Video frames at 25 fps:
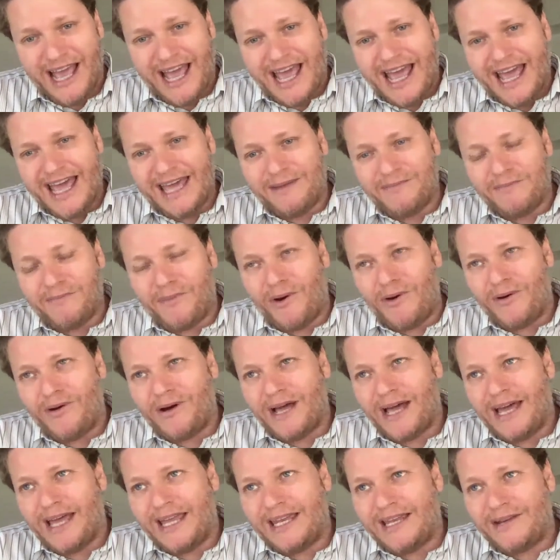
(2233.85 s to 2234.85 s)

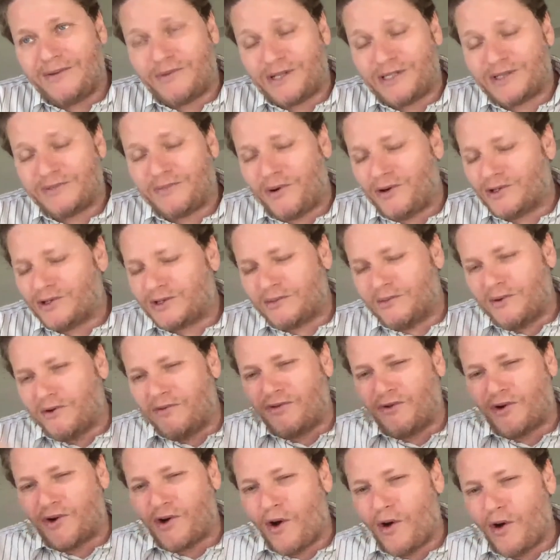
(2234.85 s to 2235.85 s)
and responsible
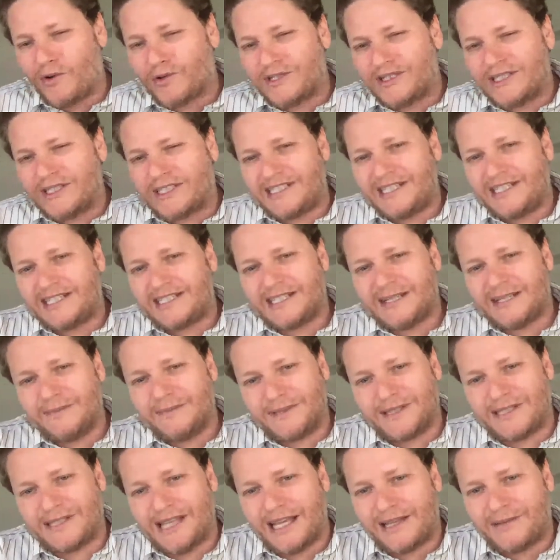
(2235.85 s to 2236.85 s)
for all the
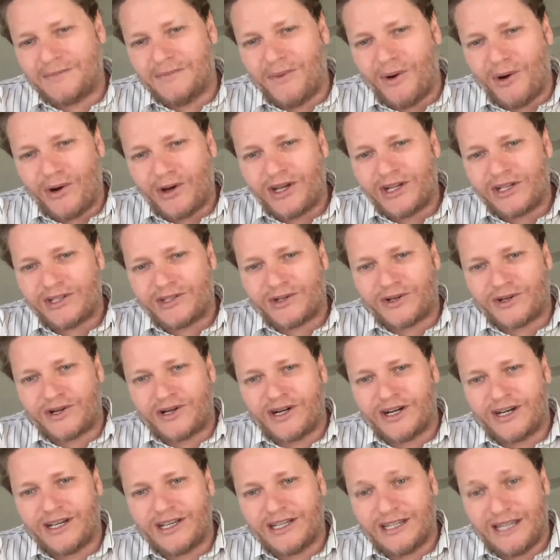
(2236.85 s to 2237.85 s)
systems that
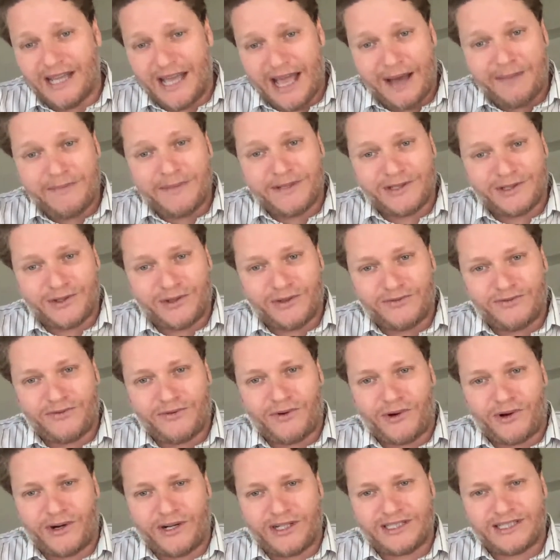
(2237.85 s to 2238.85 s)
monitor the Amazon
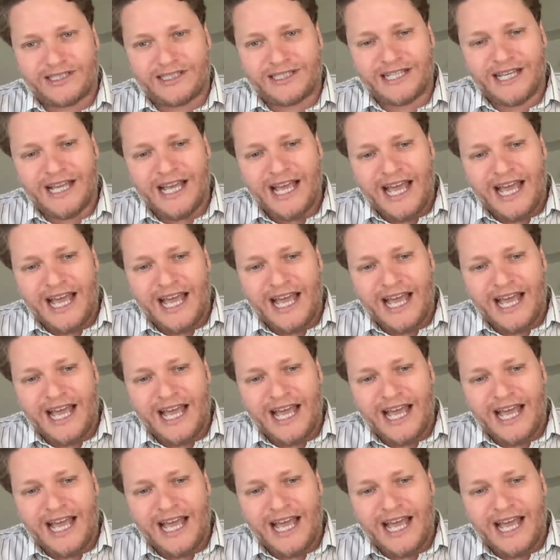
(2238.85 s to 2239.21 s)
forest.